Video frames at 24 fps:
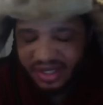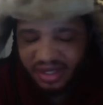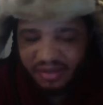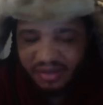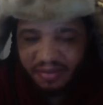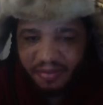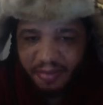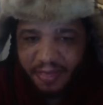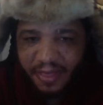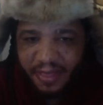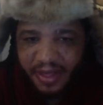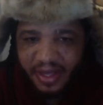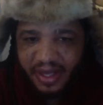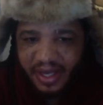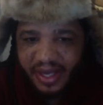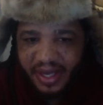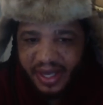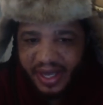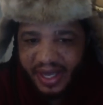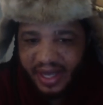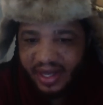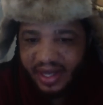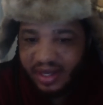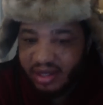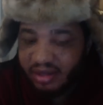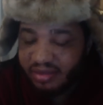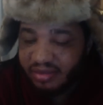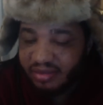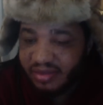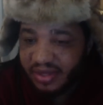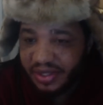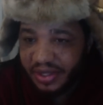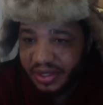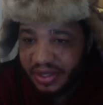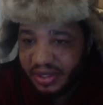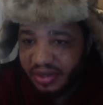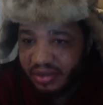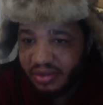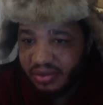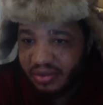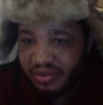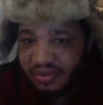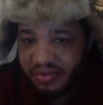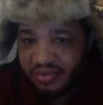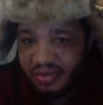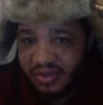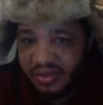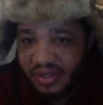up. And, you
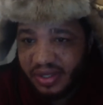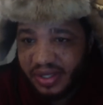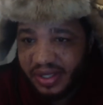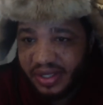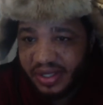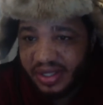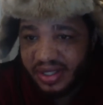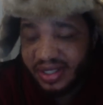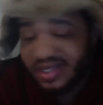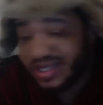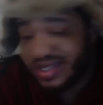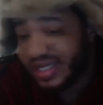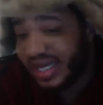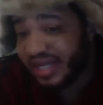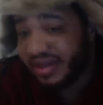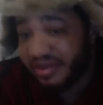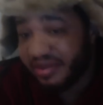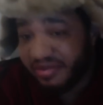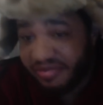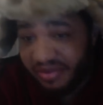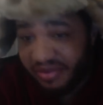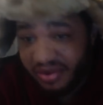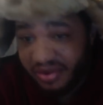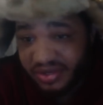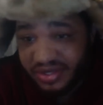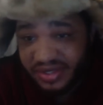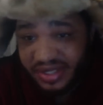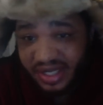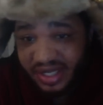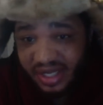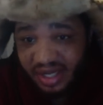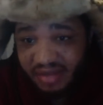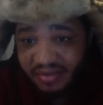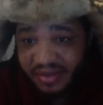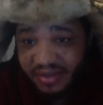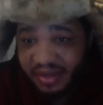know, this is not the first time.